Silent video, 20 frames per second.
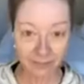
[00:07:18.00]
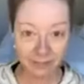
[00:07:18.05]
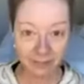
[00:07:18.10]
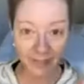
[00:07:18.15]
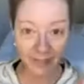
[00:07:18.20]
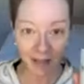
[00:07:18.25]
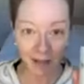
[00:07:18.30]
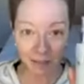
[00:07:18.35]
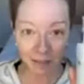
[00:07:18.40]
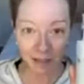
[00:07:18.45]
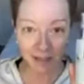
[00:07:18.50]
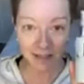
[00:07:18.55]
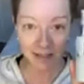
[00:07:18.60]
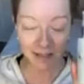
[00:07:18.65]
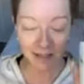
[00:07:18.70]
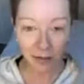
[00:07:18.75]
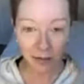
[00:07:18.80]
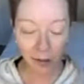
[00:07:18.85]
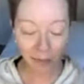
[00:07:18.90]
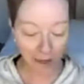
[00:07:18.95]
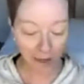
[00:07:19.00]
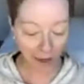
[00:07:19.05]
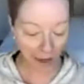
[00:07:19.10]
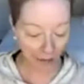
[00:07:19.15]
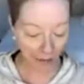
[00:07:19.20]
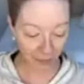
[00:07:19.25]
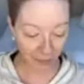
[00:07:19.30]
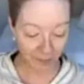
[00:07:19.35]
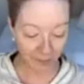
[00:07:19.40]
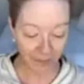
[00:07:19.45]
Comes in this little
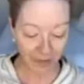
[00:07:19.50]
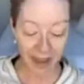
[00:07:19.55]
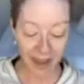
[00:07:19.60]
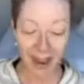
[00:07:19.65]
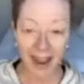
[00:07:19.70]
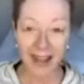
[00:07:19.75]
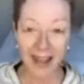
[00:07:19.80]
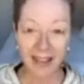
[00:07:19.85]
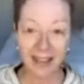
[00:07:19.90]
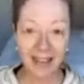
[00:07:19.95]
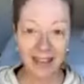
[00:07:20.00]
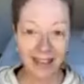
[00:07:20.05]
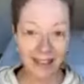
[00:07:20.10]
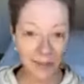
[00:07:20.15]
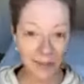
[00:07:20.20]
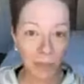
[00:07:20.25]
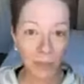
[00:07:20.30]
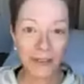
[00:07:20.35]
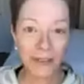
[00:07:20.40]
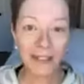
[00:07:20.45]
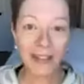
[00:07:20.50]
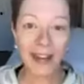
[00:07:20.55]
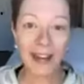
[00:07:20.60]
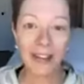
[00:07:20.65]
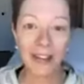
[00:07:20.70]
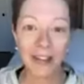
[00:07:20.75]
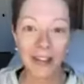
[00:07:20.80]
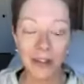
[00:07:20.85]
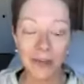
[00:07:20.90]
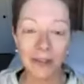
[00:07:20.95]
bottle. This would
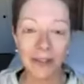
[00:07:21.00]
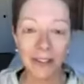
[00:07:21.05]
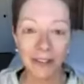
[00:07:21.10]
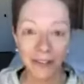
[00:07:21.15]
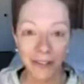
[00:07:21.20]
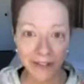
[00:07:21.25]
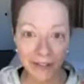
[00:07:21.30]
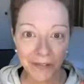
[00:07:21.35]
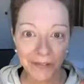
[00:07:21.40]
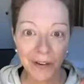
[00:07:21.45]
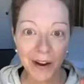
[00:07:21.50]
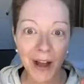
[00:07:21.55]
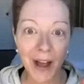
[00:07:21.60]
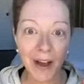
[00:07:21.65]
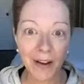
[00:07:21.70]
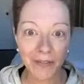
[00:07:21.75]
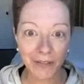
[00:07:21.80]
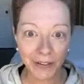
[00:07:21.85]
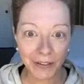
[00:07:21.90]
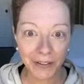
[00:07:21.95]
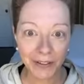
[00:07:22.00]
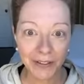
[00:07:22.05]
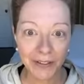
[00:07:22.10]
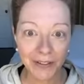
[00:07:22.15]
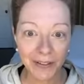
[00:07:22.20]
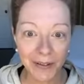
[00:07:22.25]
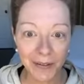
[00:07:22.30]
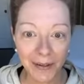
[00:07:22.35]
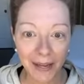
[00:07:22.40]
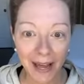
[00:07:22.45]
last you literally forever,
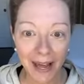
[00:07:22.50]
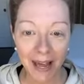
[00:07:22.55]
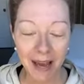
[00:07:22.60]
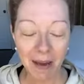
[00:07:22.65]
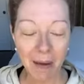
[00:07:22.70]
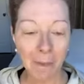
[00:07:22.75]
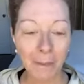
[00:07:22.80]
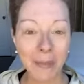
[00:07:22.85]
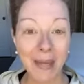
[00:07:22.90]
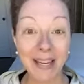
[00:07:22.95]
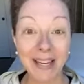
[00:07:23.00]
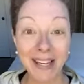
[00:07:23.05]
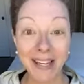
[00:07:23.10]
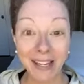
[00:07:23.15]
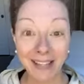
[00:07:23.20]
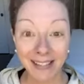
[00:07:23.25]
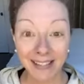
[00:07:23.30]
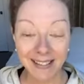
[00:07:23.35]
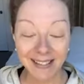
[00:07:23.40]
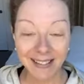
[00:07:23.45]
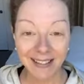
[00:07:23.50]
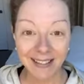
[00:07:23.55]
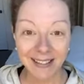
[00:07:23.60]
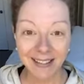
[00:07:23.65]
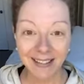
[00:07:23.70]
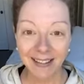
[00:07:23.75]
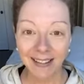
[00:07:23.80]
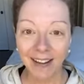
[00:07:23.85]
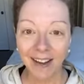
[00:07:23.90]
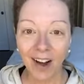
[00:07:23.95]
okay? Because
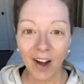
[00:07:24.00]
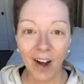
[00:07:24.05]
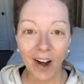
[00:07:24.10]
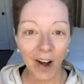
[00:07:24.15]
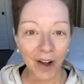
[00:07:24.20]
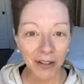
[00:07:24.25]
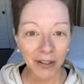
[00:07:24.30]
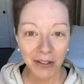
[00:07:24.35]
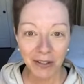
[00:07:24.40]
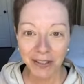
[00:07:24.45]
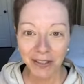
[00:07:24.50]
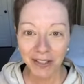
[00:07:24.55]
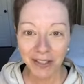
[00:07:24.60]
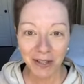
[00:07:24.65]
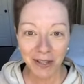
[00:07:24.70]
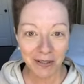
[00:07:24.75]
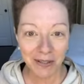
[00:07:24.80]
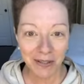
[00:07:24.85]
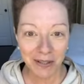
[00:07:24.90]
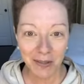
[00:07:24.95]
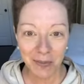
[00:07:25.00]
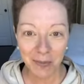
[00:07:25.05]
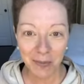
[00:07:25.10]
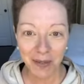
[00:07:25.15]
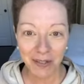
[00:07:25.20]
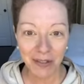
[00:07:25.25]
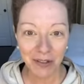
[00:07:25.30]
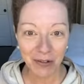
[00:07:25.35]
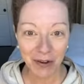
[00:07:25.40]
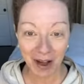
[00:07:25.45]
all you're gonna use is
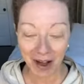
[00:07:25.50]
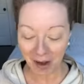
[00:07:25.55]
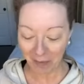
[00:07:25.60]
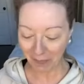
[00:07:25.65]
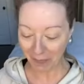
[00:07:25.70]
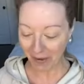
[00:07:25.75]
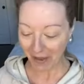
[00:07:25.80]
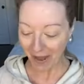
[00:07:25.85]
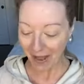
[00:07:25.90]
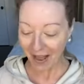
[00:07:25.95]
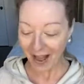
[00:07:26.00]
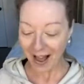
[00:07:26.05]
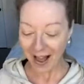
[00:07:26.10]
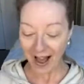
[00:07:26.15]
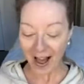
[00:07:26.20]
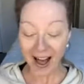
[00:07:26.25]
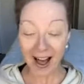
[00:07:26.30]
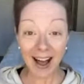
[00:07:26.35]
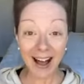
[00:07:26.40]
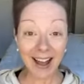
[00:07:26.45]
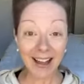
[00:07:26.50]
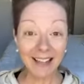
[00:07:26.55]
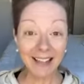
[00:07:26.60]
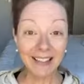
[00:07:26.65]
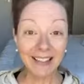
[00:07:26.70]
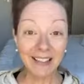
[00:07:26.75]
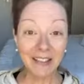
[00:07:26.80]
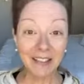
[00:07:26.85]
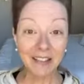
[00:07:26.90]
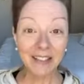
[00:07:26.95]
1 drop. I
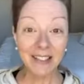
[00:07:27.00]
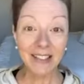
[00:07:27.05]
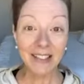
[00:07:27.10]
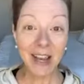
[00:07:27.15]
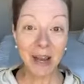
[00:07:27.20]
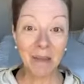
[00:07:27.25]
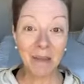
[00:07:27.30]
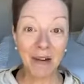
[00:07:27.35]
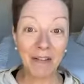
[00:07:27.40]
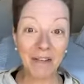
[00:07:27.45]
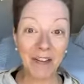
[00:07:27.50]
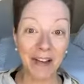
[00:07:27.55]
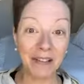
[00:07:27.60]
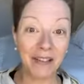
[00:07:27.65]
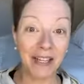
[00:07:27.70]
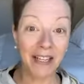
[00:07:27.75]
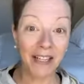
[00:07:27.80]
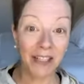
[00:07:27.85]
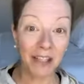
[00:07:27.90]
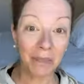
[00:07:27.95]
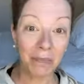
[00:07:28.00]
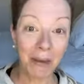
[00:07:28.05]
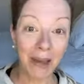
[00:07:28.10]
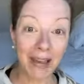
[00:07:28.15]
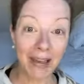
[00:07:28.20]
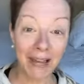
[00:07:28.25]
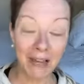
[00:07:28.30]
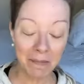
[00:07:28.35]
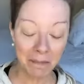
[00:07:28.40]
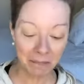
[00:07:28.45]
literally take my foundation
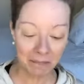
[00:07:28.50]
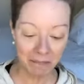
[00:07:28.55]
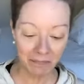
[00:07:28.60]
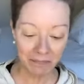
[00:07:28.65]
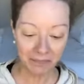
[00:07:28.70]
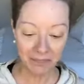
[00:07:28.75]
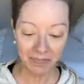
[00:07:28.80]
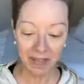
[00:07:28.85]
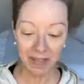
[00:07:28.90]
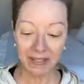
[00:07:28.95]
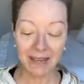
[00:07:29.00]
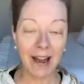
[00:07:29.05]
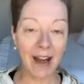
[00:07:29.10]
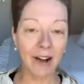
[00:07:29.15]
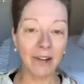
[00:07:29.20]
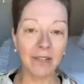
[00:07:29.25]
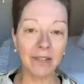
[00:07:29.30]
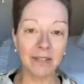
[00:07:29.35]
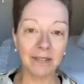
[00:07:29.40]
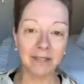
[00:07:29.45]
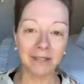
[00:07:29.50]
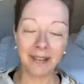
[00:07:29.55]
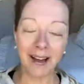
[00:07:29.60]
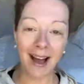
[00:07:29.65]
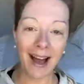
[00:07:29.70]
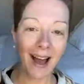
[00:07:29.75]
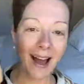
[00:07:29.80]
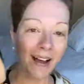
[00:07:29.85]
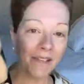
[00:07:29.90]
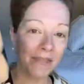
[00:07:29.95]
pan. Now,
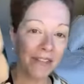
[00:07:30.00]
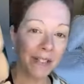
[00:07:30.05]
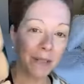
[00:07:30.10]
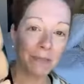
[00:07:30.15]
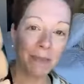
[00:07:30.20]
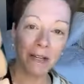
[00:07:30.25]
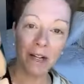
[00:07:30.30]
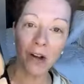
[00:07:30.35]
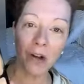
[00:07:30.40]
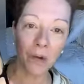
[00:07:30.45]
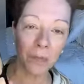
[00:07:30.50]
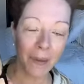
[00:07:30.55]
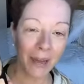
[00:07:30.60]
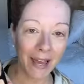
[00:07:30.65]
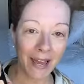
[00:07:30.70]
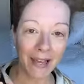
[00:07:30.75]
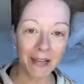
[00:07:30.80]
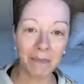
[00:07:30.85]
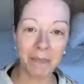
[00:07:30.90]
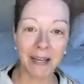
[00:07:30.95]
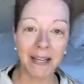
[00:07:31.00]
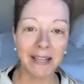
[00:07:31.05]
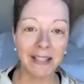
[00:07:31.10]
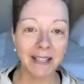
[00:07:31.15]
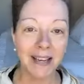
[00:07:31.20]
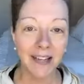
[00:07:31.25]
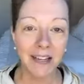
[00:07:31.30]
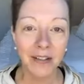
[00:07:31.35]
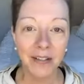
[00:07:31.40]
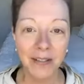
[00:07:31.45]
I have this big old pan because
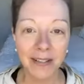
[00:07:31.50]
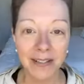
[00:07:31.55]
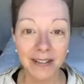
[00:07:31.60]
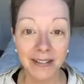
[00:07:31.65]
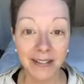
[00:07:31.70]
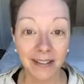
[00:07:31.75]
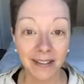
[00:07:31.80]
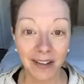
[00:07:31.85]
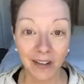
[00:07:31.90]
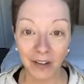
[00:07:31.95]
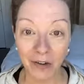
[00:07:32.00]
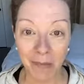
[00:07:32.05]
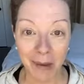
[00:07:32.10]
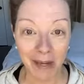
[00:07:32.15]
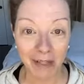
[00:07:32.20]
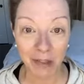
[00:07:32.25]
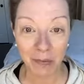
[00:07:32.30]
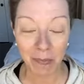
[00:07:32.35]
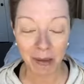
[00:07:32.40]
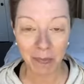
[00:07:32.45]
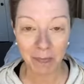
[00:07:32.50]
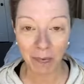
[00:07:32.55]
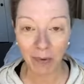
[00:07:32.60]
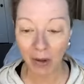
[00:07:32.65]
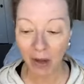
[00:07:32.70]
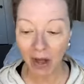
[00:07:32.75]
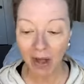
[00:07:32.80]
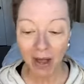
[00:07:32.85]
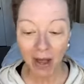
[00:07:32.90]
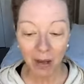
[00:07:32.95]
I use this to color match people,
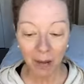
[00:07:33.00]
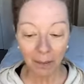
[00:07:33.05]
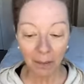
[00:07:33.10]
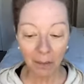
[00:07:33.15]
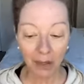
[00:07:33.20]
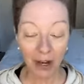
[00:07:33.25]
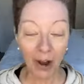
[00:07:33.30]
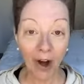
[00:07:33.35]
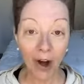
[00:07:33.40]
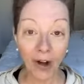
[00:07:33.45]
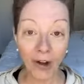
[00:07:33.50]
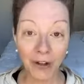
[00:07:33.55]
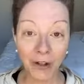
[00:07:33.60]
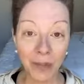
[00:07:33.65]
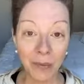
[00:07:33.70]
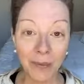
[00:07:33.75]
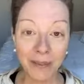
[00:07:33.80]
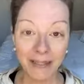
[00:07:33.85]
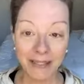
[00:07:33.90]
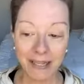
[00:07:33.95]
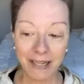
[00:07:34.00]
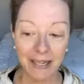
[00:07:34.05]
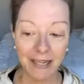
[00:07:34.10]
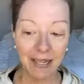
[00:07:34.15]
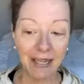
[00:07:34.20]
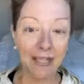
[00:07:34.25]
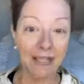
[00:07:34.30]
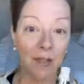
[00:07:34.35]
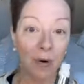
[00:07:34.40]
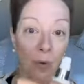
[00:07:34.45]
but all you would need
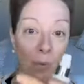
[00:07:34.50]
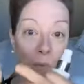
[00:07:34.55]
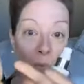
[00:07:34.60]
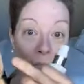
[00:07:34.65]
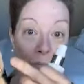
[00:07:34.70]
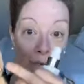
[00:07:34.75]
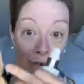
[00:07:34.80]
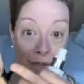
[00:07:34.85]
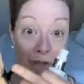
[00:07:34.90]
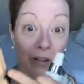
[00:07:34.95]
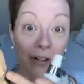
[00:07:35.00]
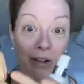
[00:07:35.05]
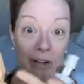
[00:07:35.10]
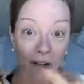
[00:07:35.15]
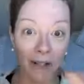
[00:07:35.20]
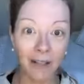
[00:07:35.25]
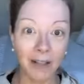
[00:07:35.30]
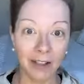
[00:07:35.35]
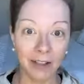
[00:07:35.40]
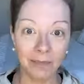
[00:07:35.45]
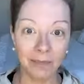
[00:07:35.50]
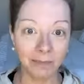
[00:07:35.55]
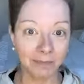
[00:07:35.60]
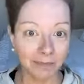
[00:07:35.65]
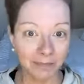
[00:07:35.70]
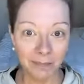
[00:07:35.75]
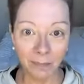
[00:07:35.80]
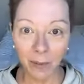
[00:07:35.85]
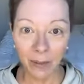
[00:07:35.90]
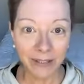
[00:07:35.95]
is your color,
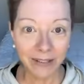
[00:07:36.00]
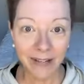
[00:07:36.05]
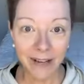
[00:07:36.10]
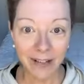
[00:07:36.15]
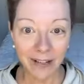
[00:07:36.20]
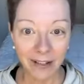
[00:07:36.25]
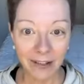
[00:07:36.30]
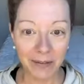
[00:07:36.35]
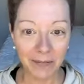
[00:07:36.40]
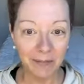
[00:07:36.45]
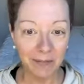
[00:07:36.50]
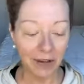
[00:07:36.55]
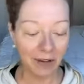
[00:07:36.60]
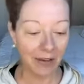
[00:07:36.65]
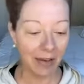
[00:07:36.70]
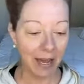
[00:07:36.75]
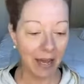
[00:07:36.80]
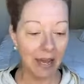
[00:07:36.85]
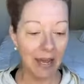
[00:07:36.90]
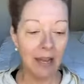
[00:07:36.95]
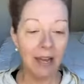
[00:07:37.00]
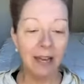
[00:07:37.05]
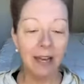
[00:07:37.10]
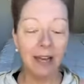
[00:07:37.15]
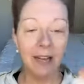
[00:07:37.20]
1 color, okay?